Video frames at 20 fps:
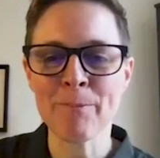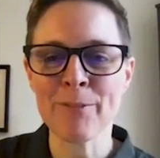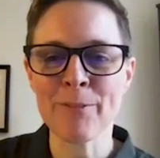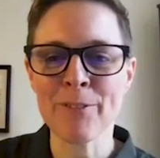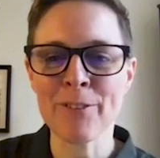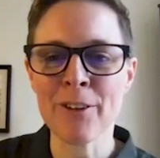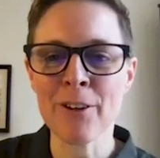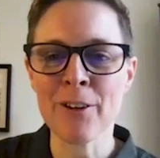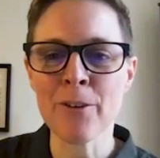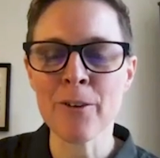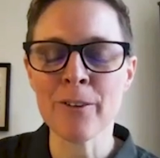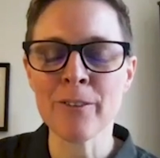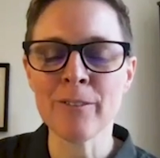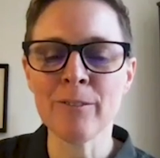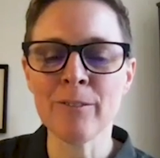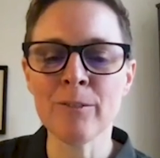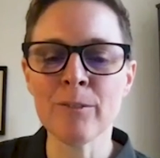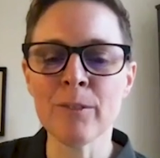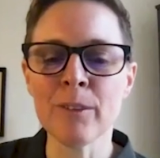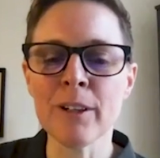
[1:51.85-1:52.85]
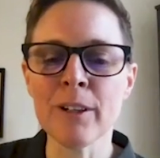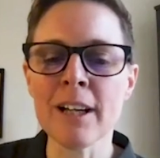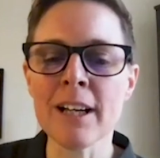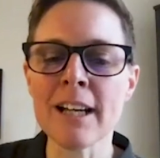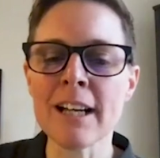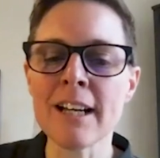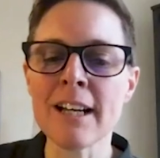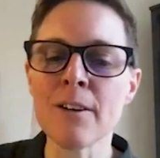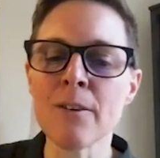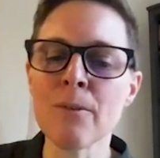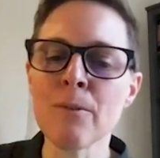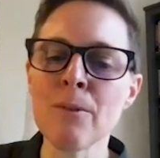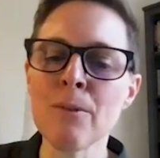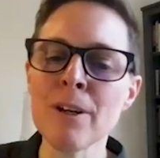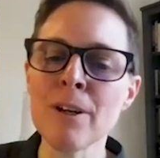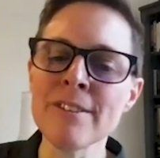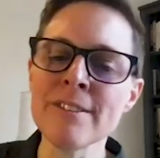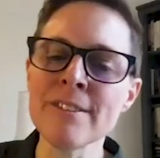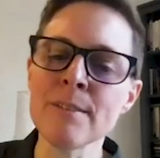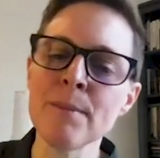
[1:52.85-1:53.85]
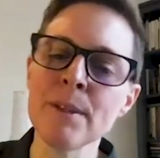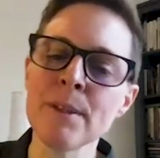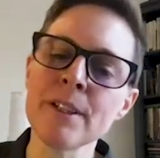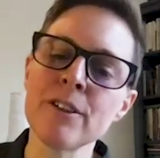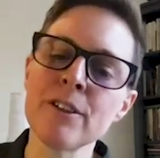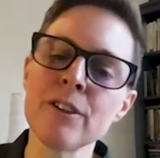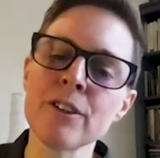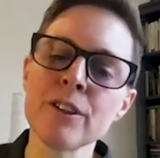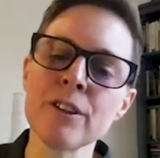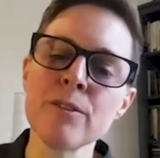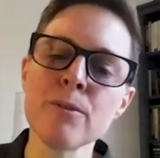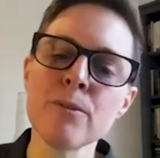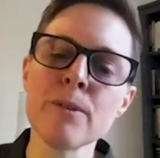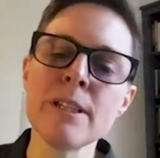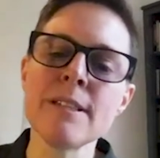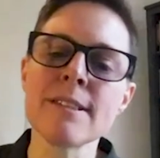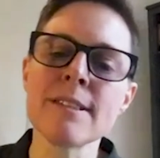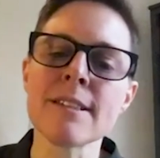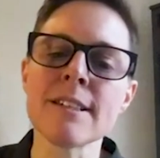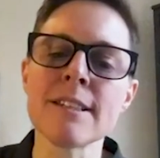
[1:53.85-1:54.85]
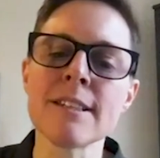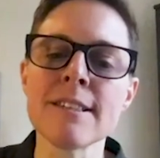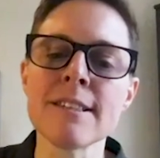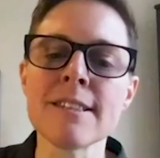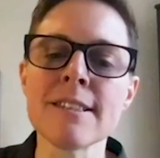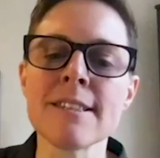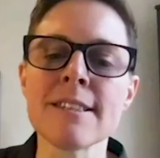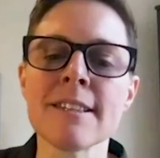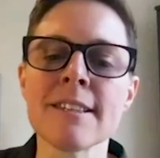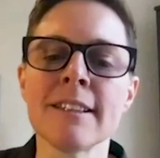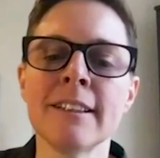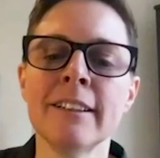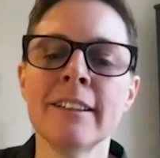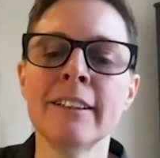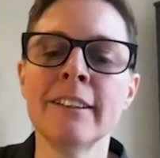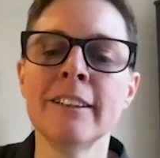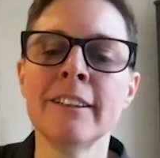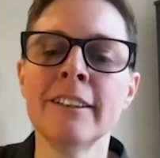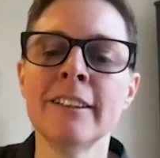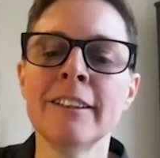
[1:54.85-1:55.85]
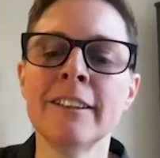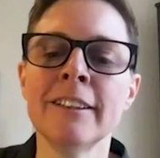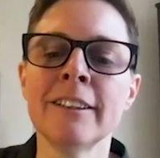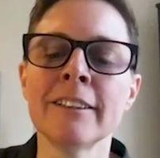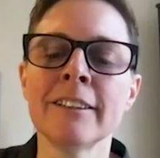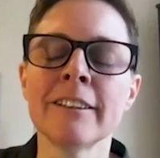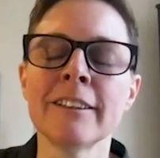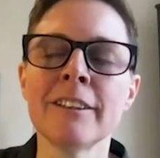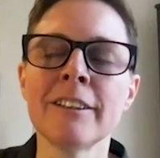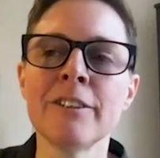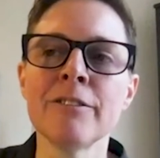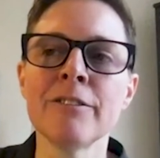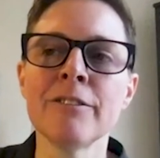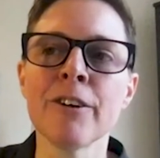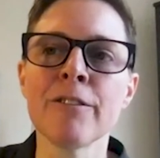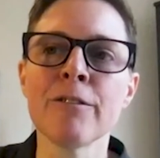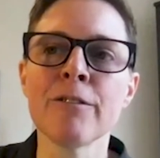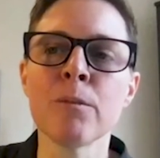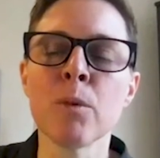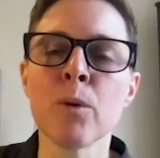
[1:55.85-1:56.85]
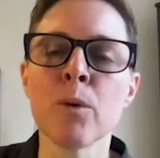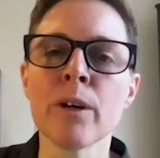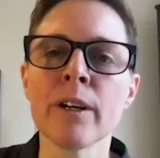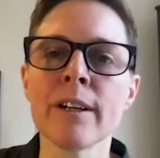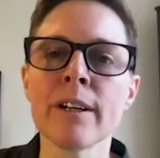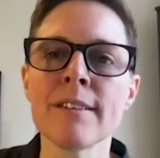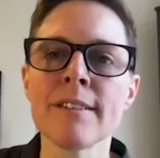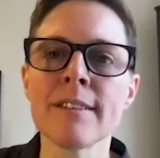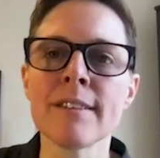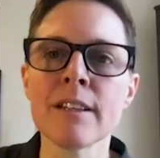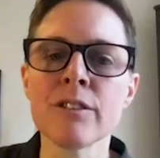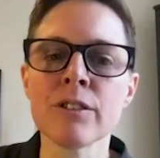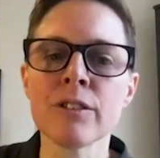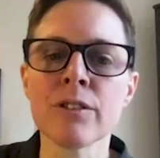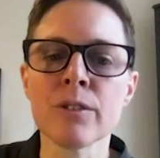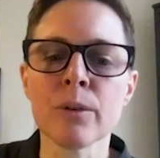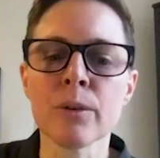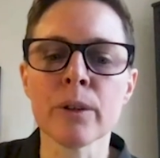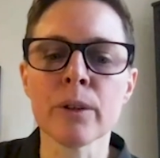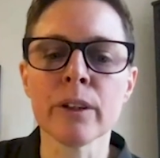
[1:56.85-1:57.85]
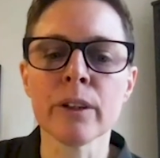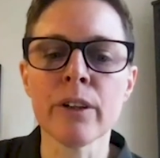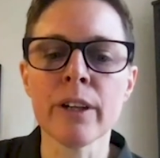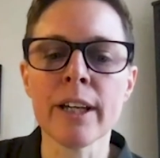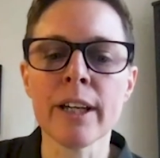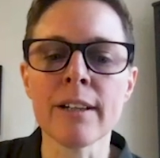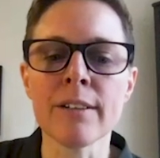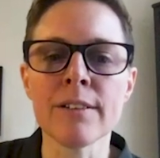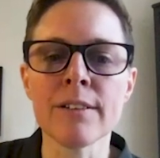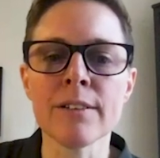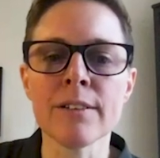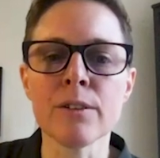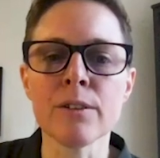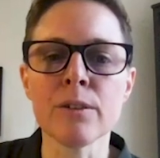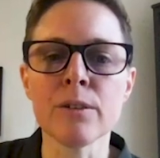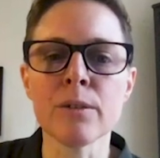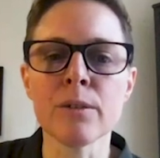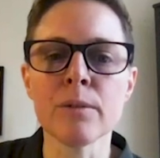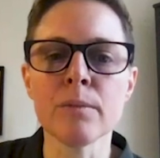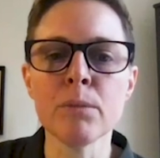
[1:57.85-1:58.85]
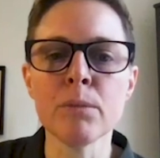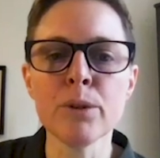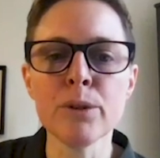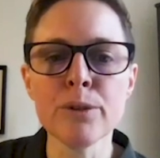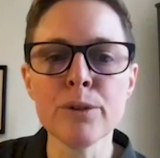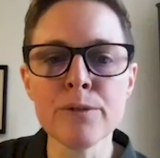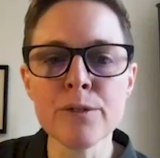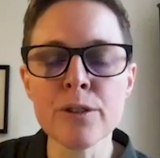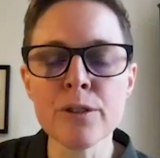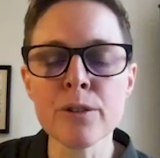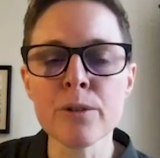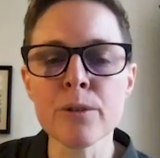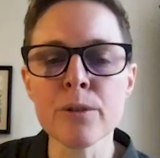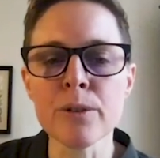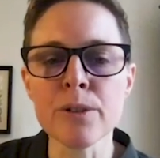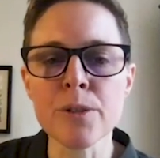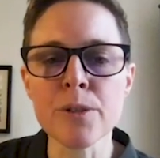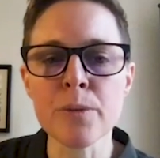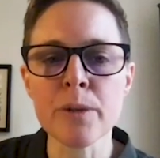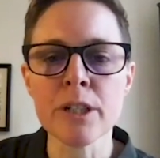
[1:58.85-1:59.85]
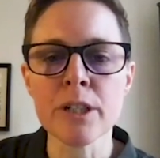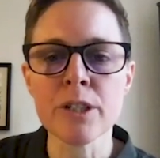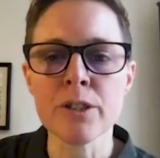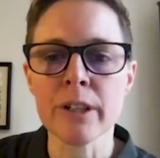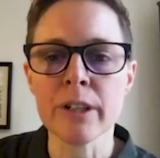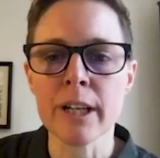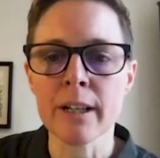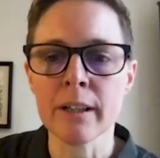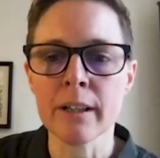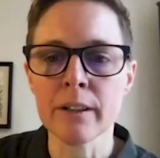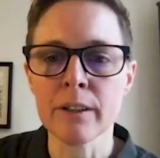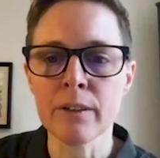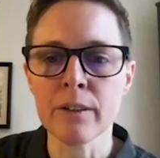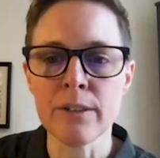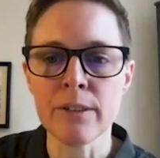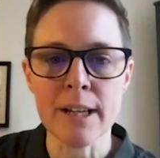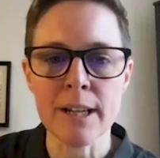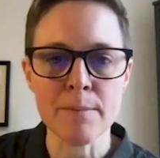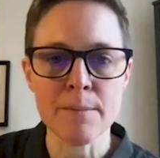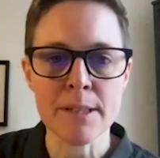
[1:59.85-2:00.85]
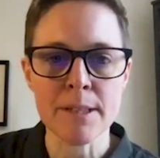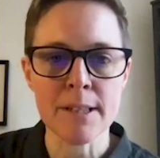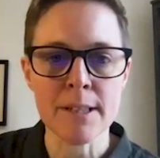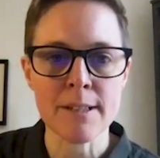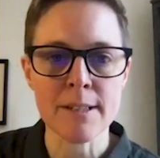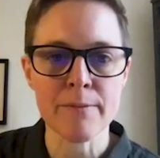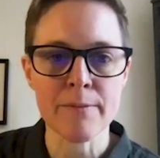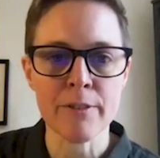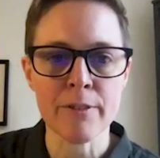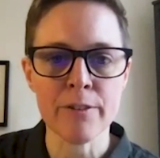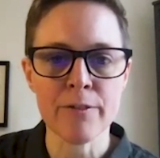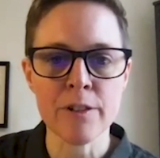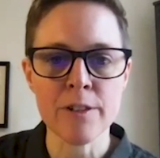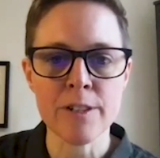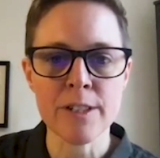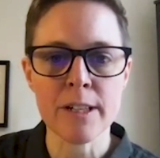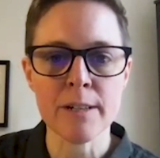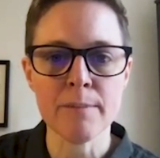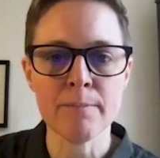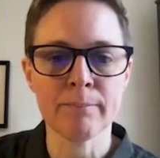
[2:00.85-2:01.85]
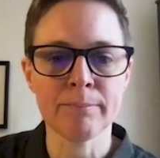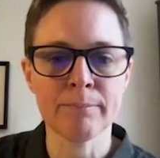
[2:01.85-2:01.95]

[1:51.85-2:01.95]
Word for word: So what are some of the good reasons that you've heard from organizations who are looking to move to or switch or get a new DAM system for the first time?